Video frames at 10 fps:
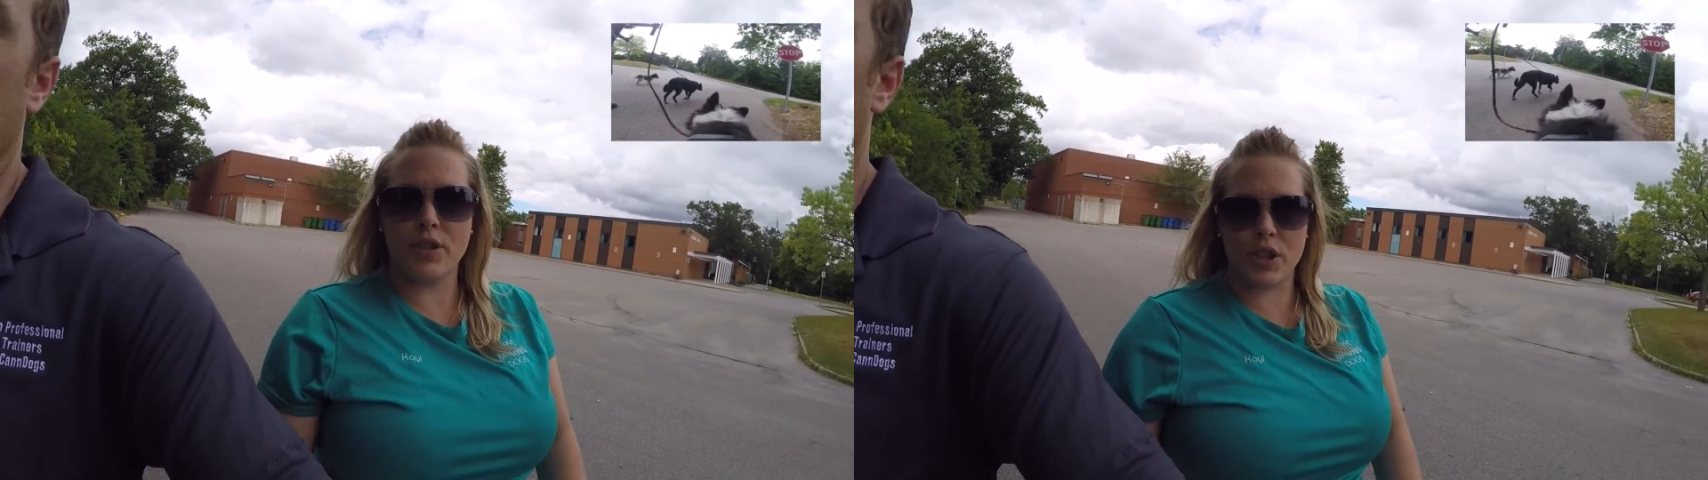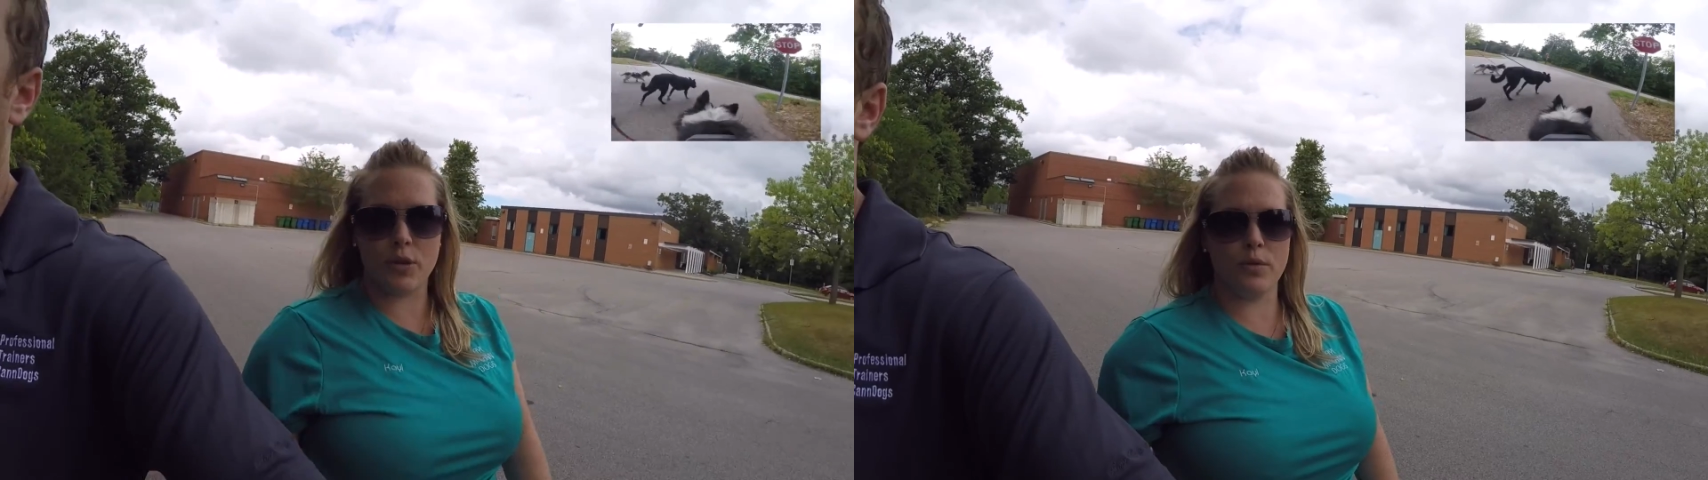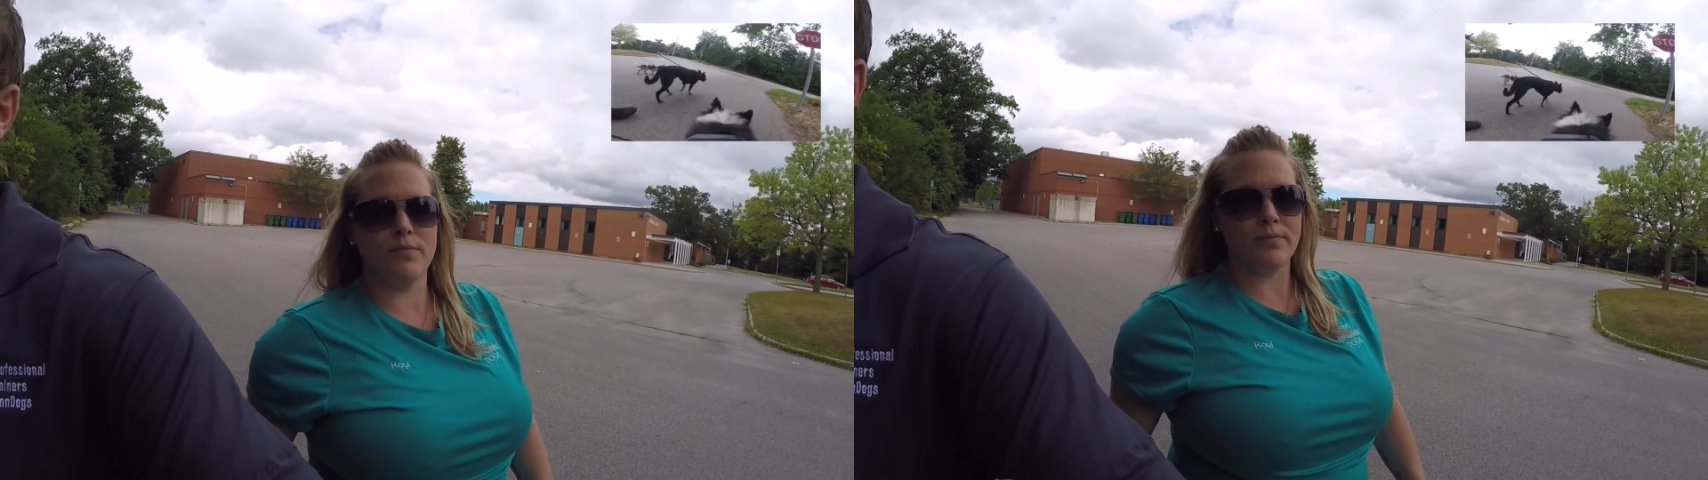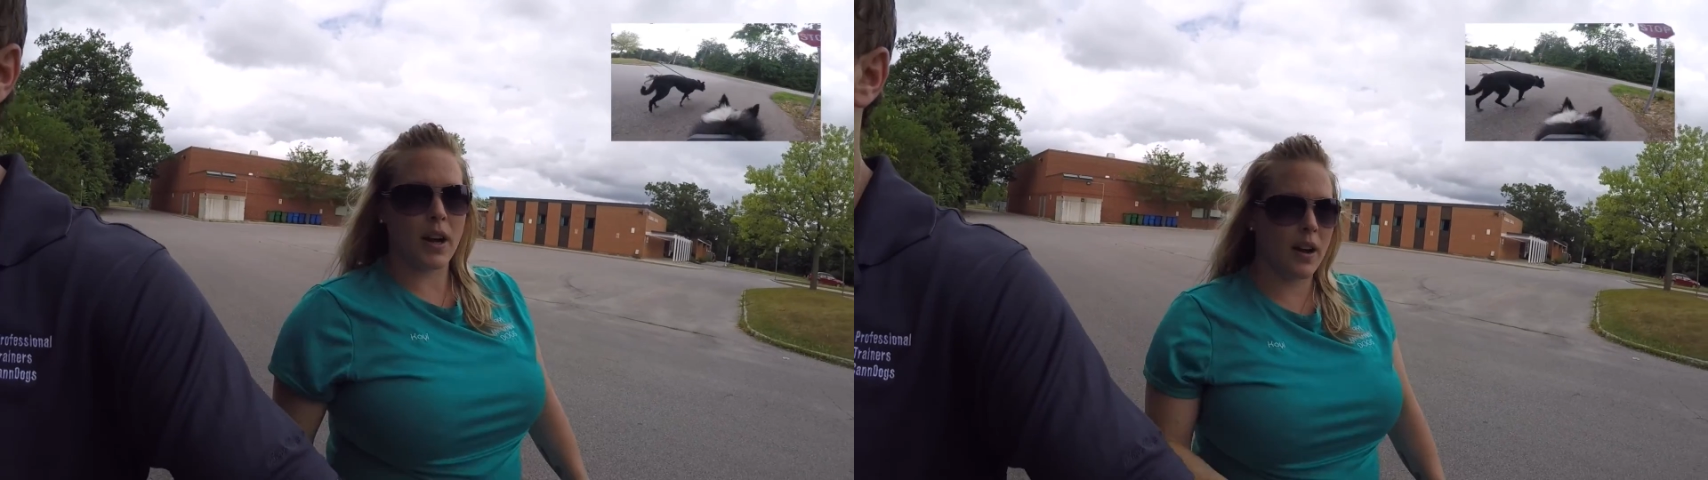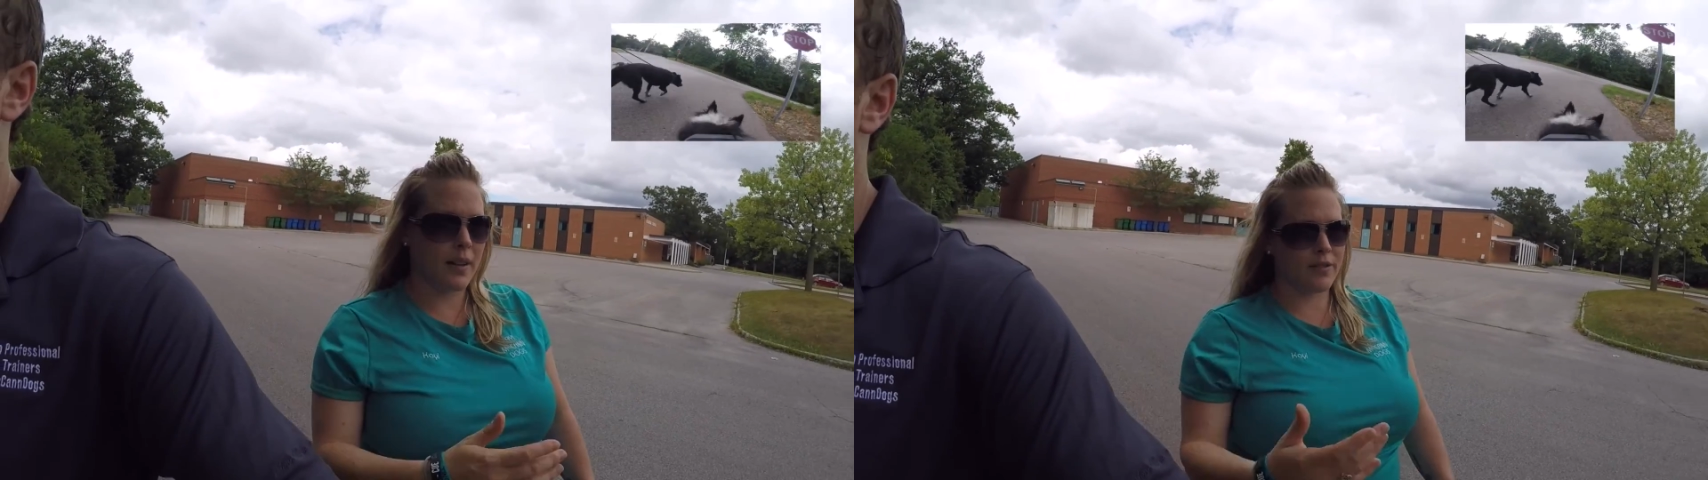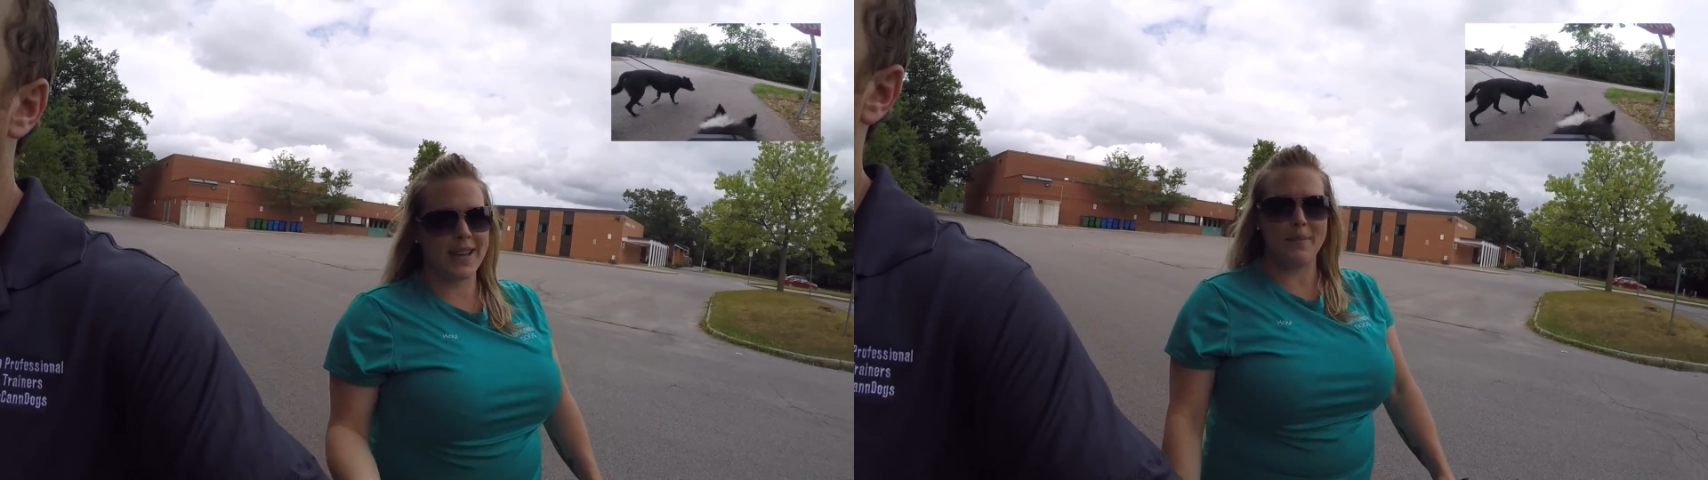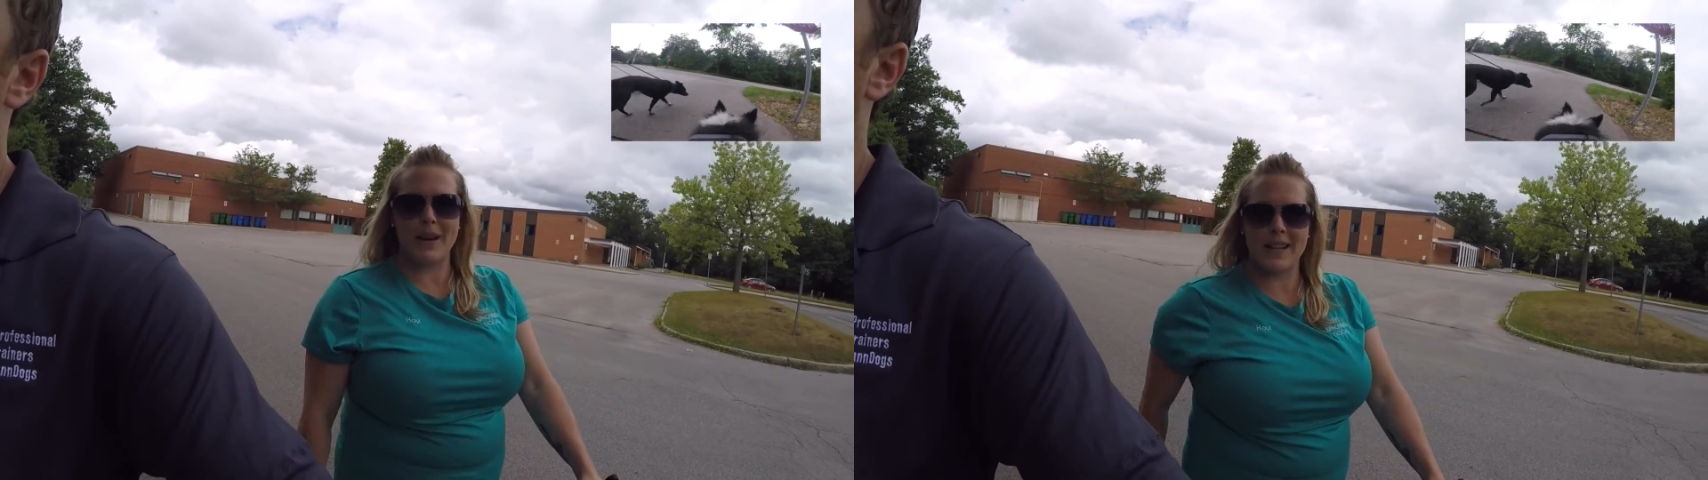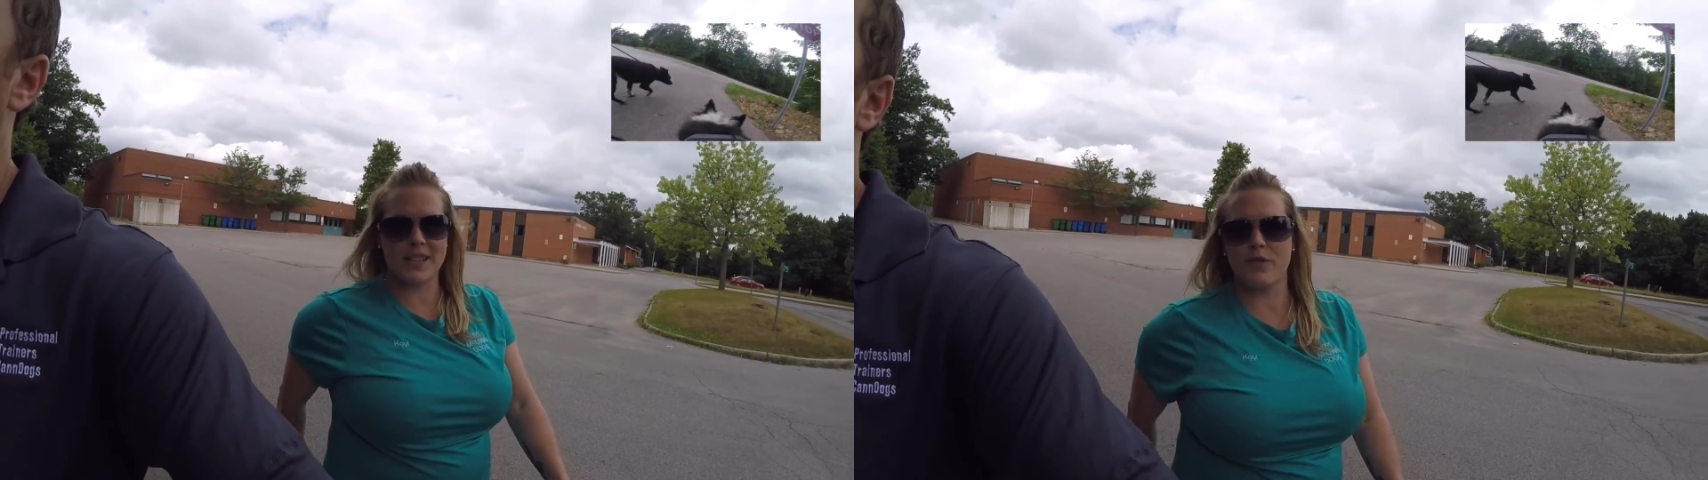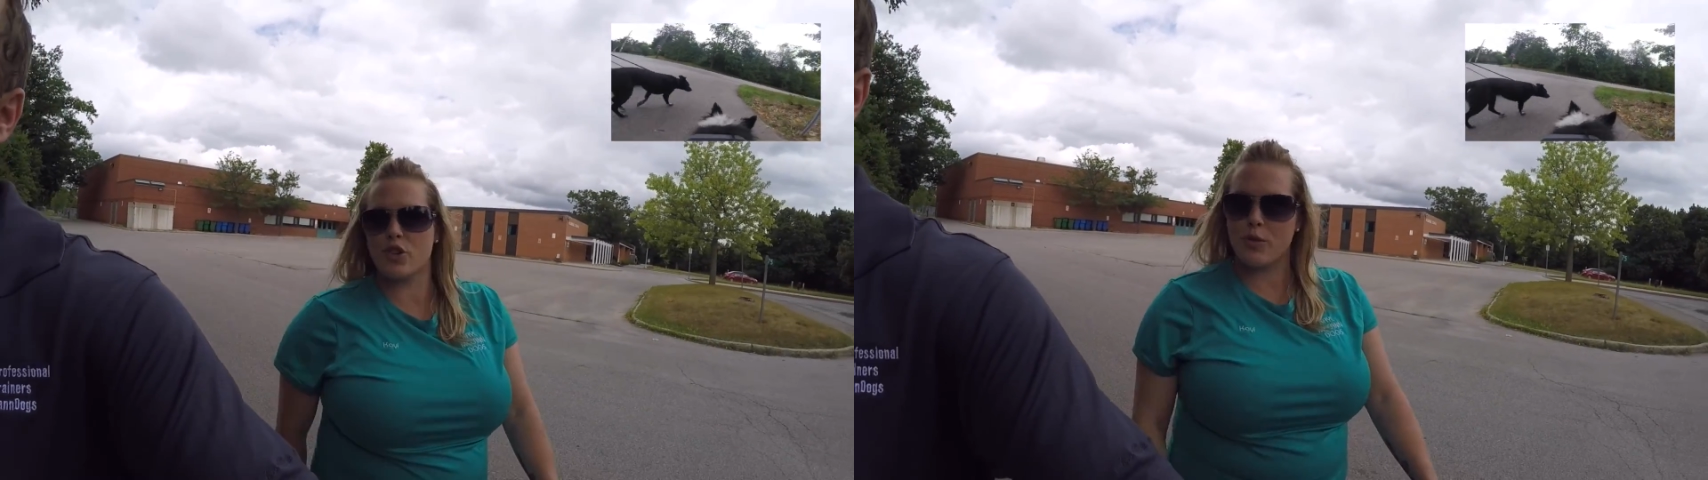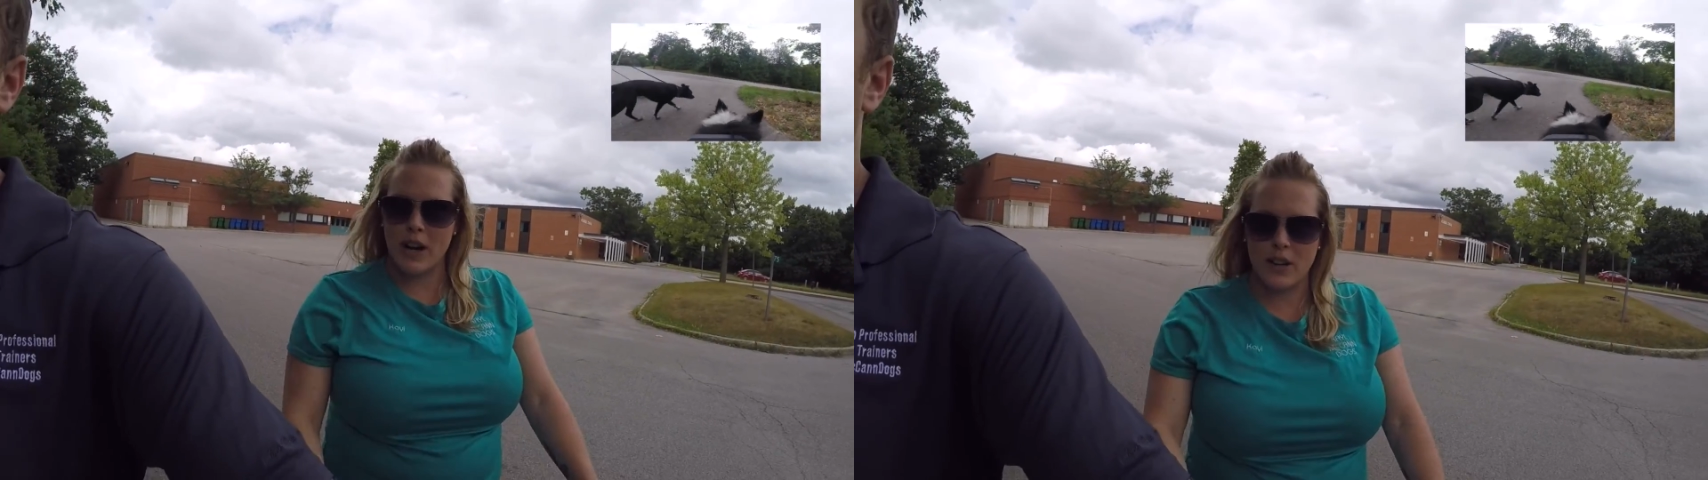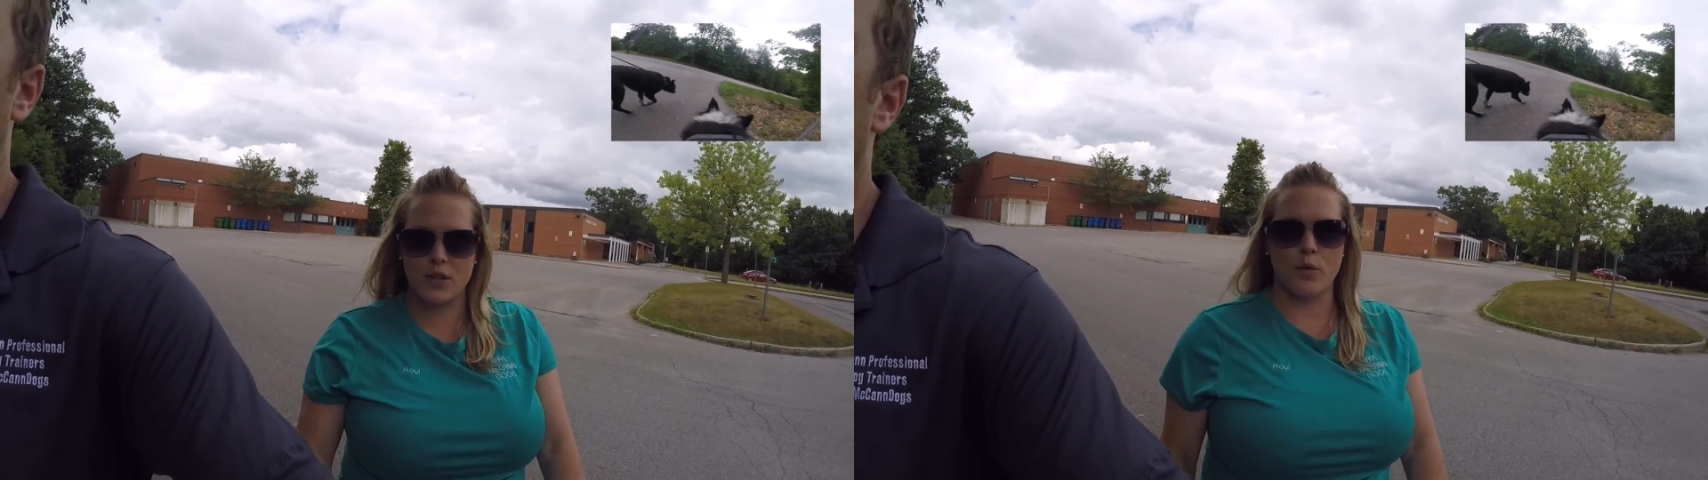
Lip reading: do 10 minutes of tricks